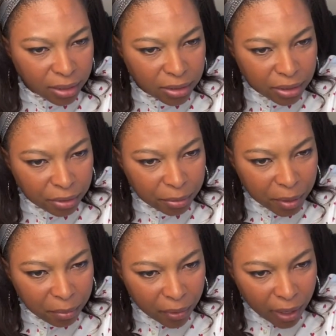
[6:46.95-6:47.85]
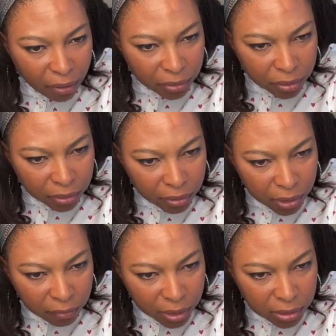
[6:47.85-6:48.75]
do you remember how
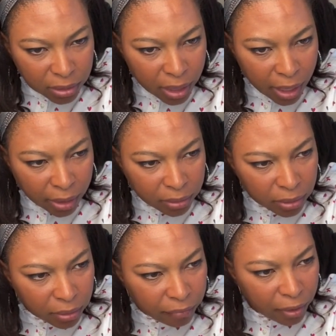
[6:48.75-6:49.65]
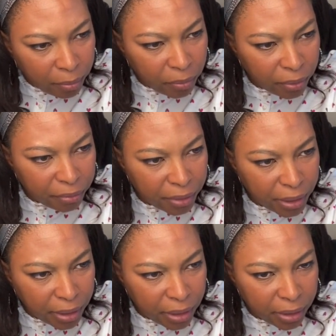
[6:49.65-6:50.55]
early was that? February.